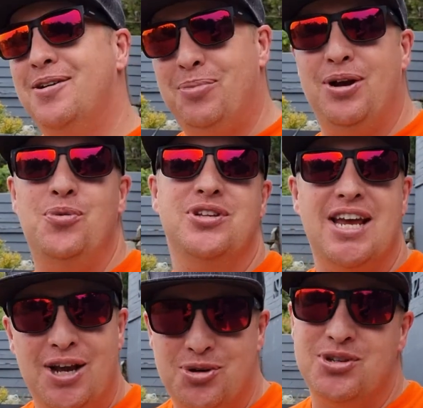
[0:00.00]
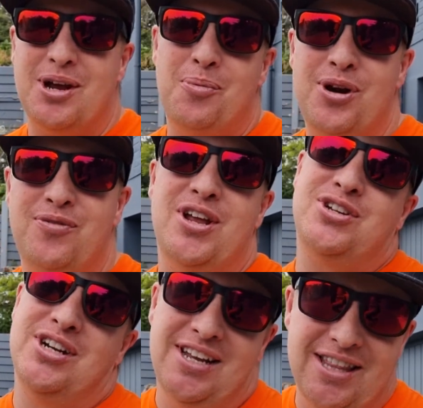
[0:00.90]
but we'll take it to someone
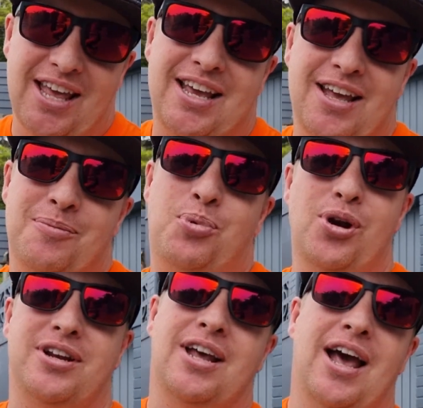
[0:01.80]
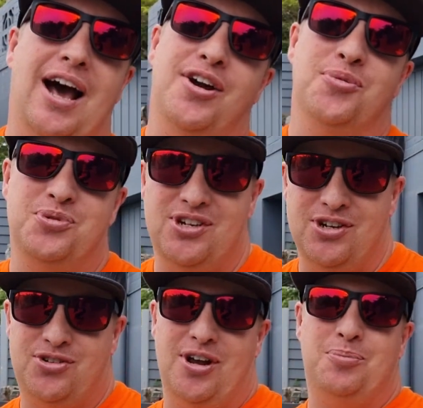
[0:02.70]
eventually and they can pull it
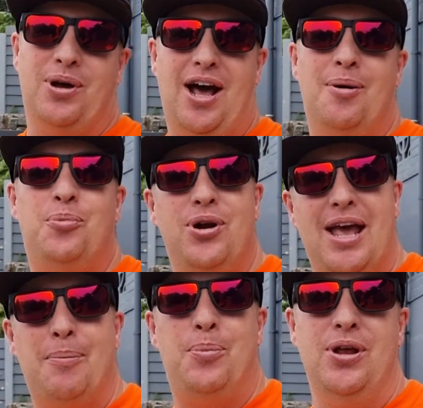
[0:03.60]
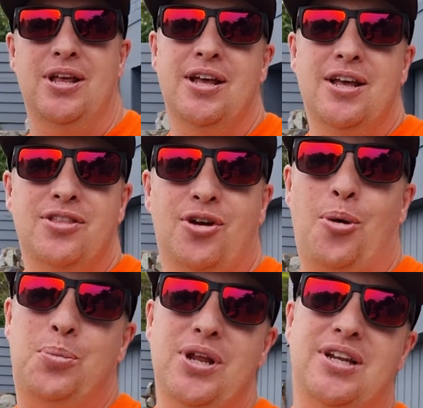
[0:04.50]
100% straight. But I'm pretty happy. The
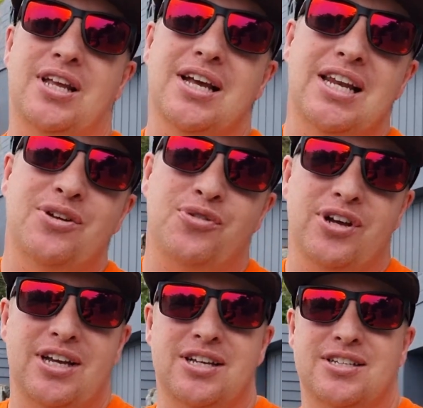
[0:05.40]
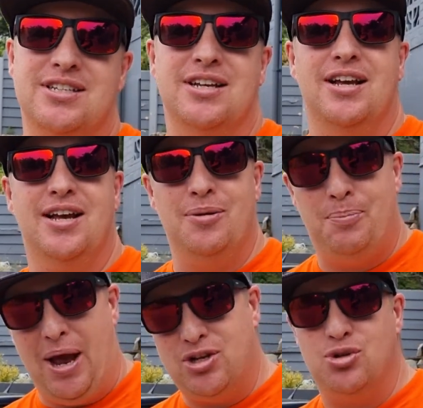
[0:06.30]
complete gear lever is
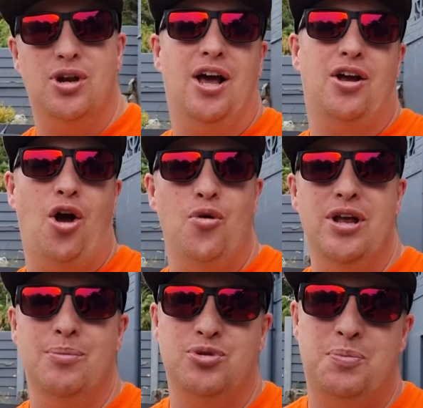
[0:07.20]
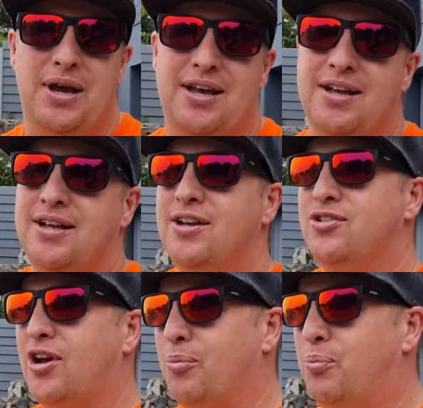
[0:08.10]
back to like OEM spec,
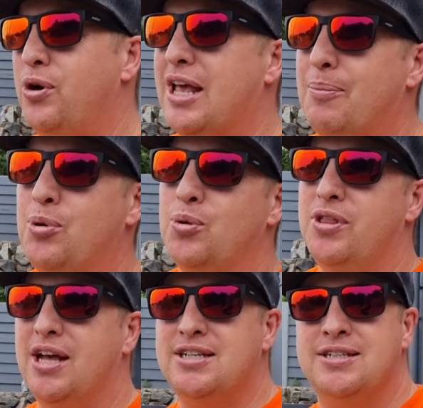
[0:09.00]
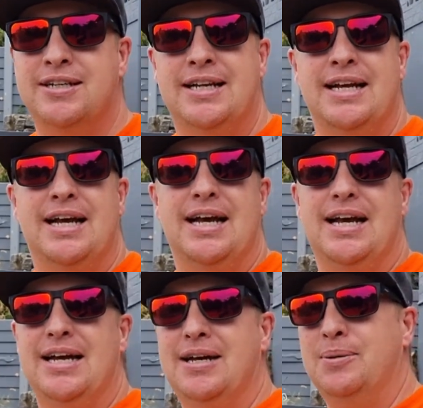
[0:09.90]
so I'm pretty happy with that.
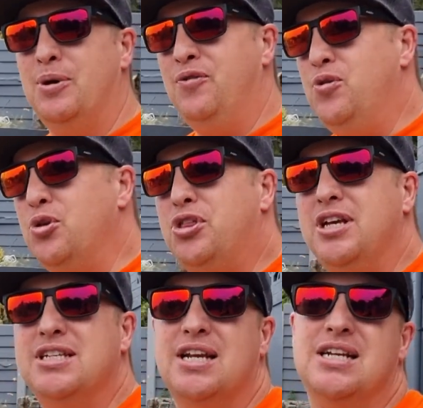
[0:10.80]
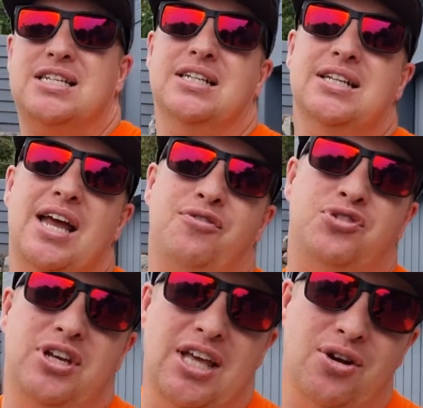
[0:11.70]
A few things that I still have
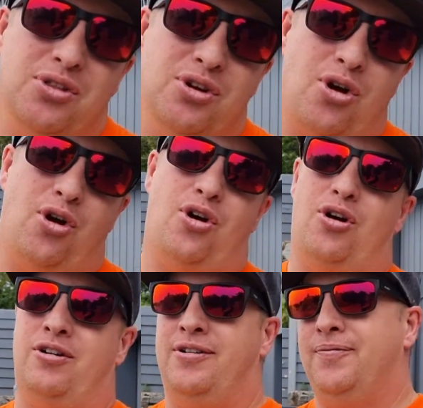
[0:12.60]
to get on the car: